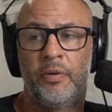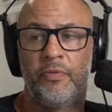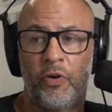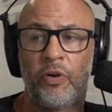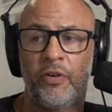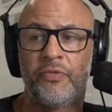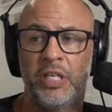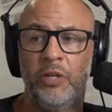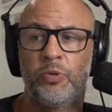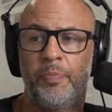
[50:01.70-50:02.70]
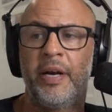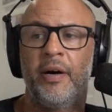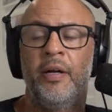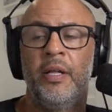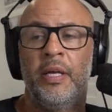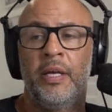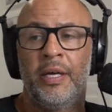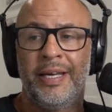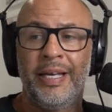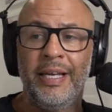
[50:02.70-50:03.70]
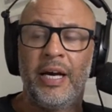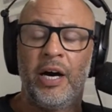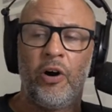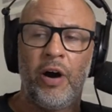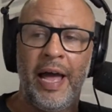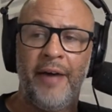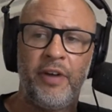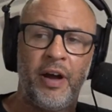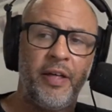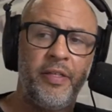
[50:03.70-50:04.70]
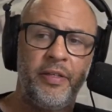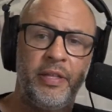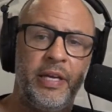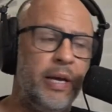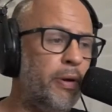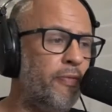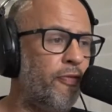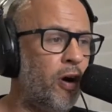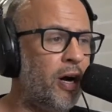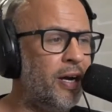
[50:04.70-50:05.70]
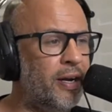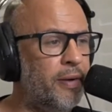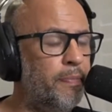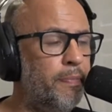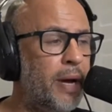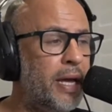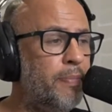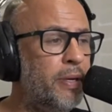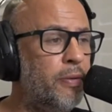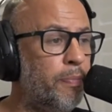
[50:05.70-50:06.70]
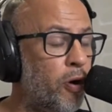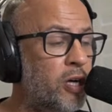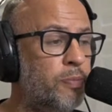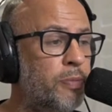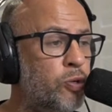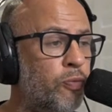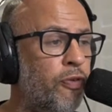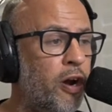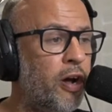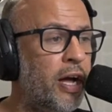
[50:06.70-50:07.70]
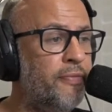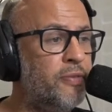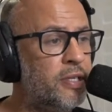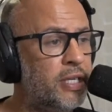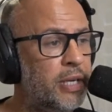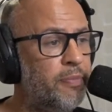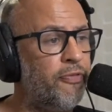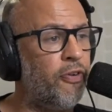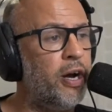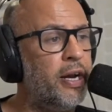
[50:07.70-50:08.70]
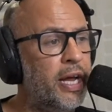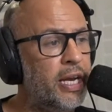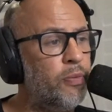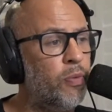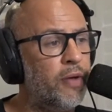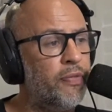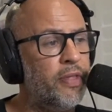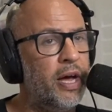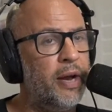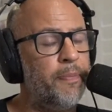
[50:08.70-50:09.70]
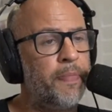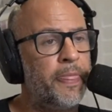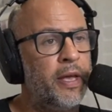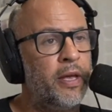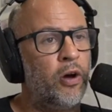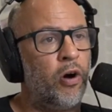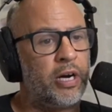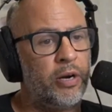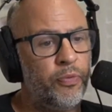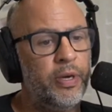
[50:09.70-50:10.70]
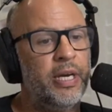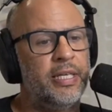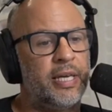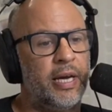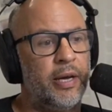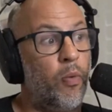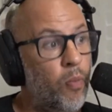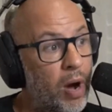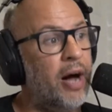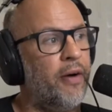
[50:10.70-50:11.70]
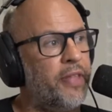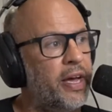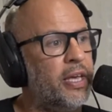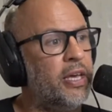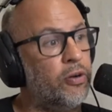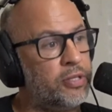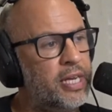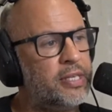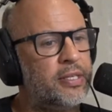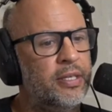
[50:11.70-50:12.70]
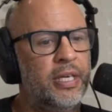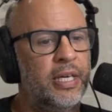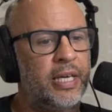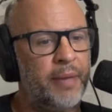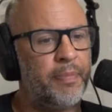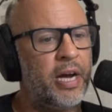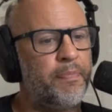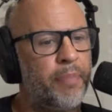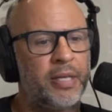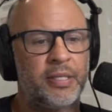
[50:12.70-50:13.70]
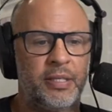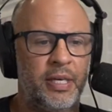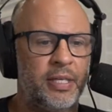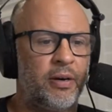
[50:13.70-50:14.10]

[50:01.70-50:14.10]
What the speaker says: Volkanovski looks better. Ilya, I haven't, other than the Emmett fight and maybe the Bryce Mitchell fight, I haven't seen him fight anyone that I can really say, wow, he got tested, he came out, he passed the test.